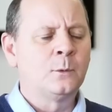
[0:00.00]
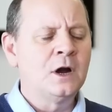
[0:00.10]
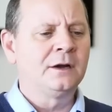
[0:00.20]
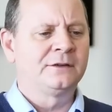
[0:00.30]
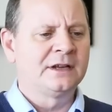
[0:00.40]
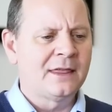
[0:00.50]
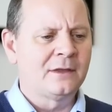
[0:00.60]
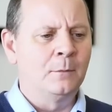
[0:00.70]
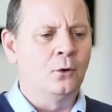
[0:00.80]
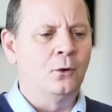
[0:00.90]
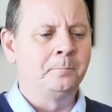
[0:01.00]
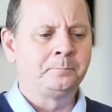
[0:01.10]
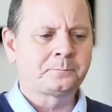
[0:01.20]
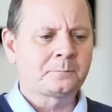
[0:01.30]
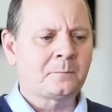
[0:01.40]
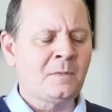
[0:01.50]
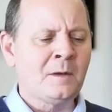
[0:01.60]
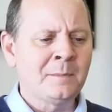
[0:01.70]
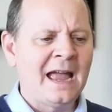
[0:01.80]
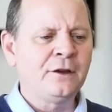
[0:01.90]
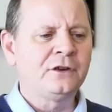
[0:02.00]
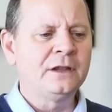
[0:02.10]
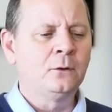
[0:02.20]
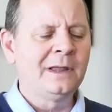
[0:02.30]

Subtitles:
work together more. But actually all